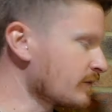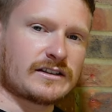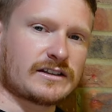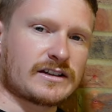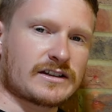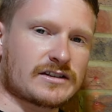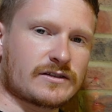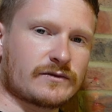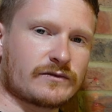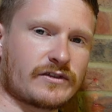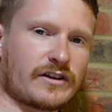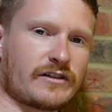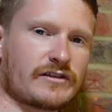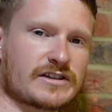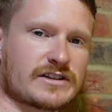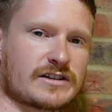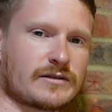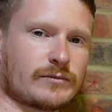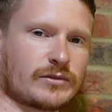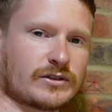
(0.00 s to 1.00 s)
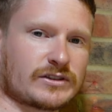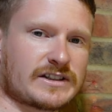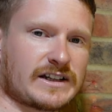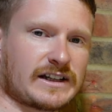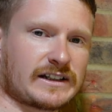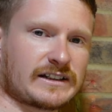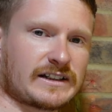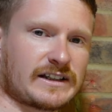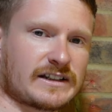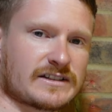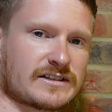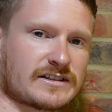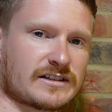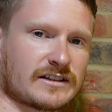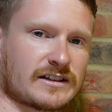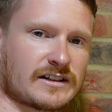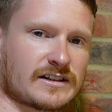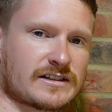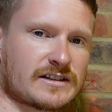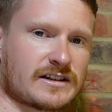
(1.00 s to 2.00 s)
And there's some very simple techniques to
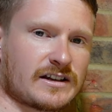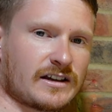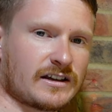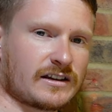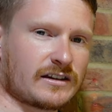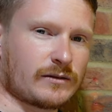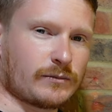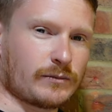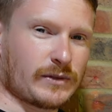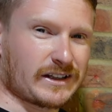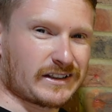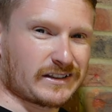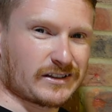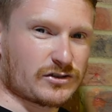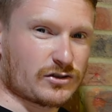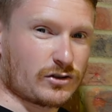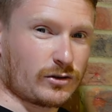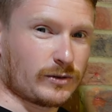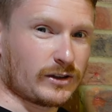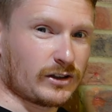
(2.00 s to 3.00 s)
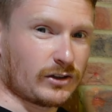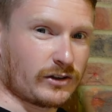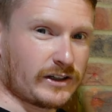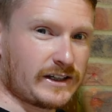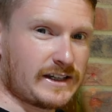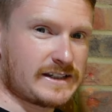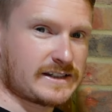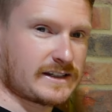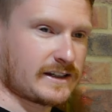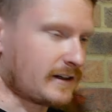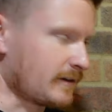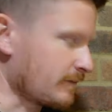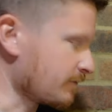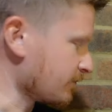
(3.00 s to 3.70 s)
this that make the job a lot easier.